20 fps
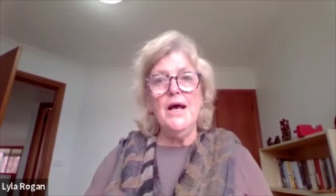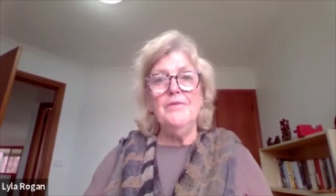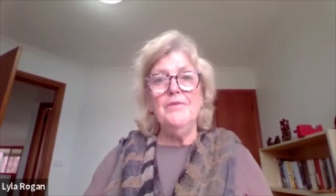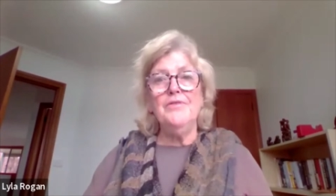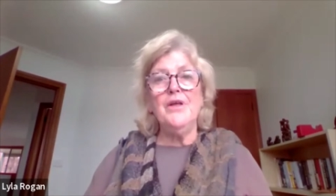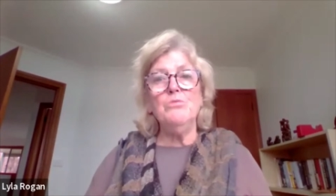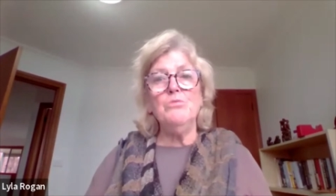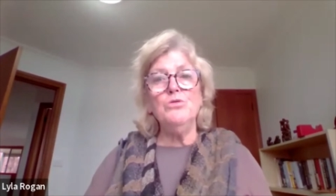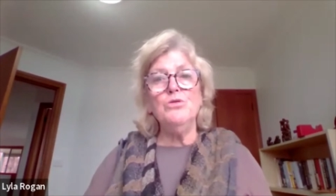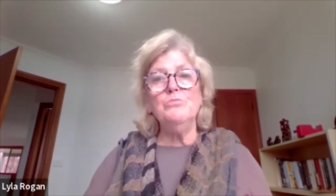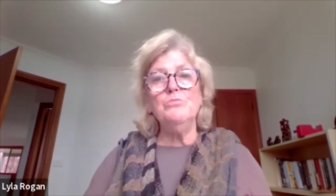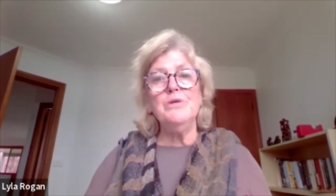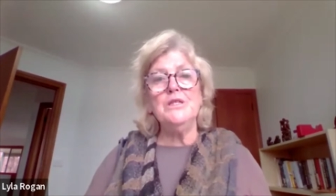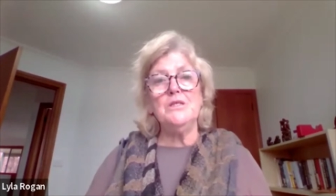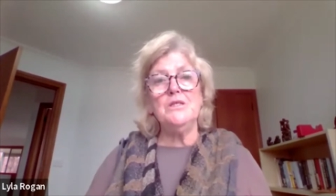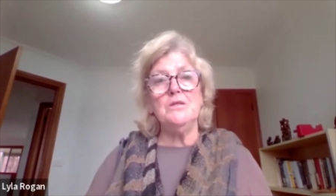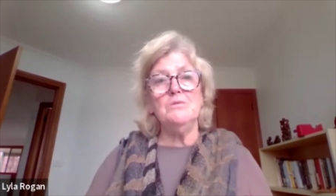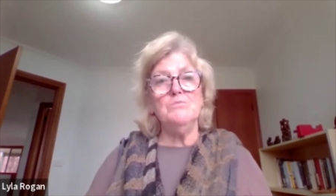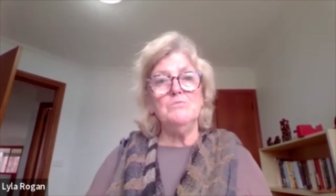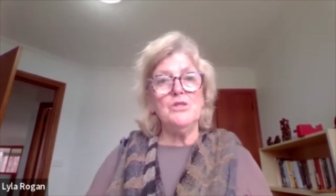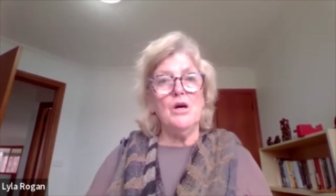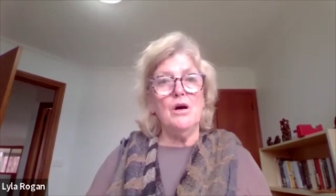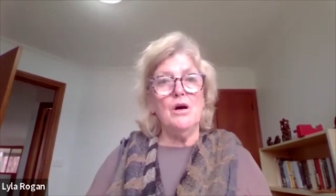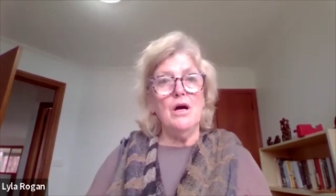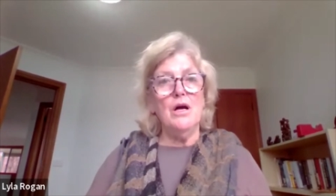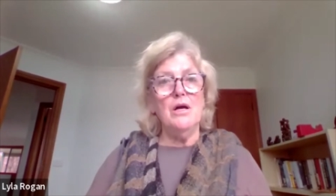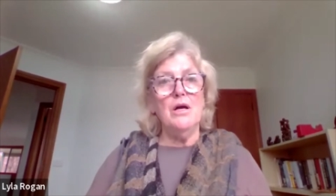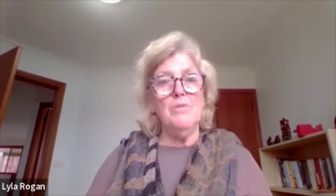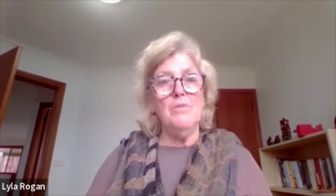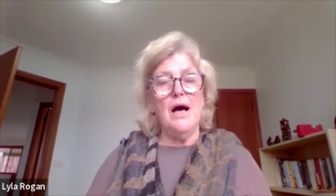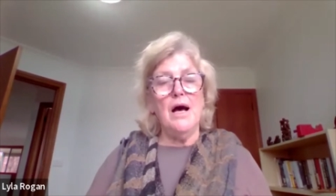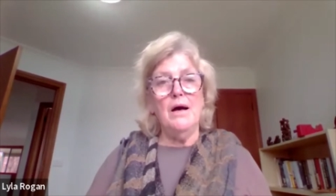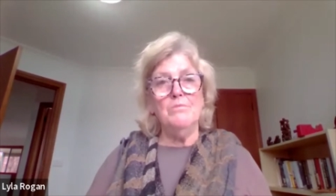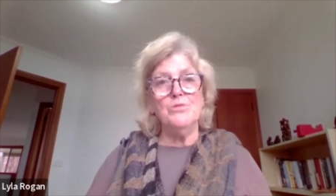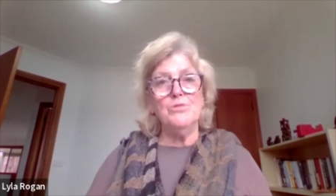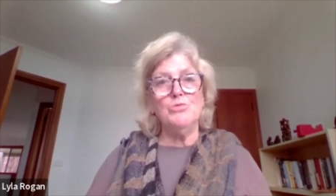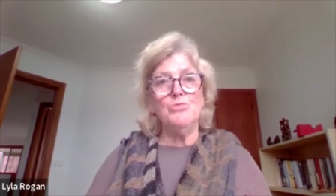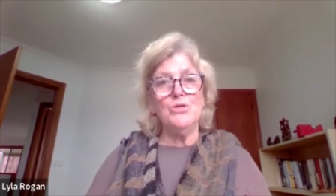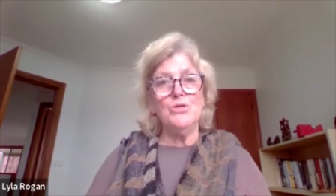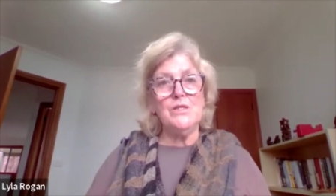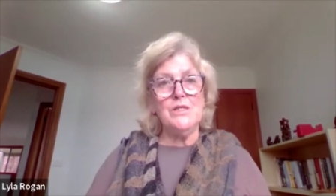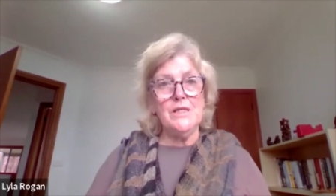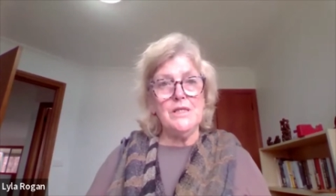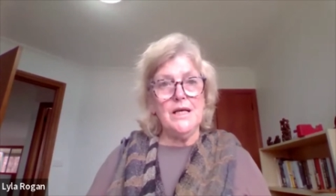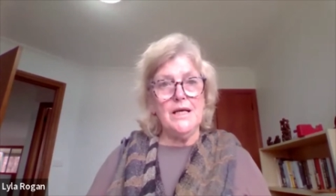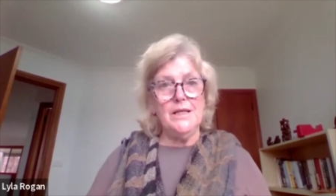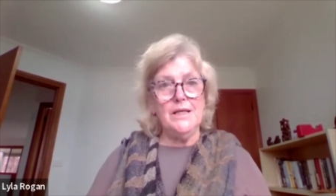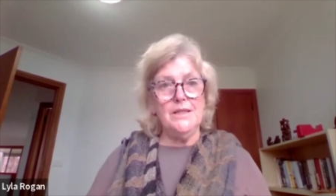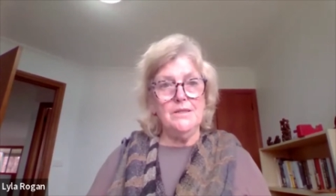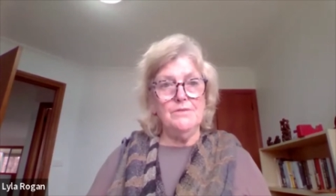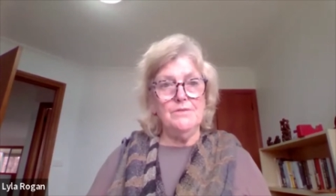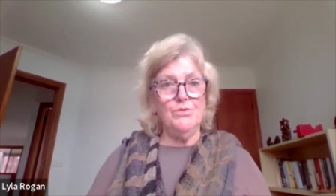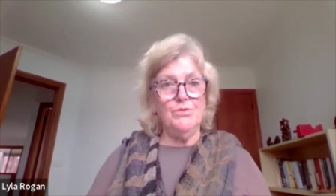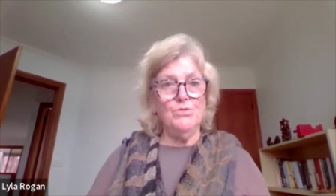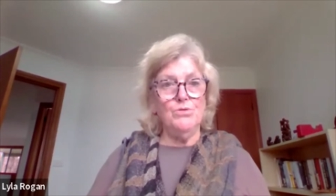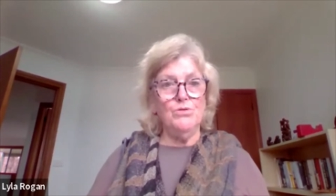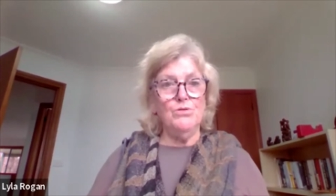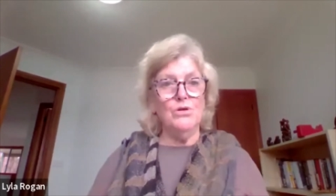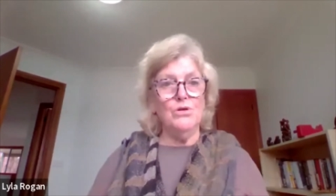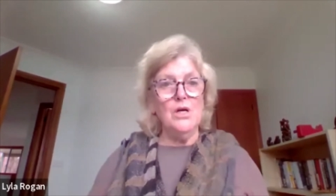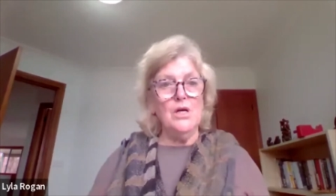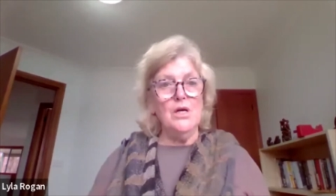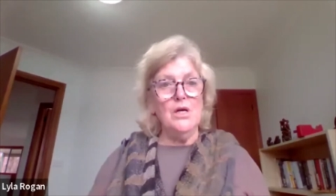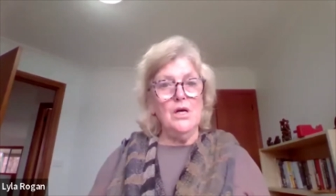There will be some time towards the end for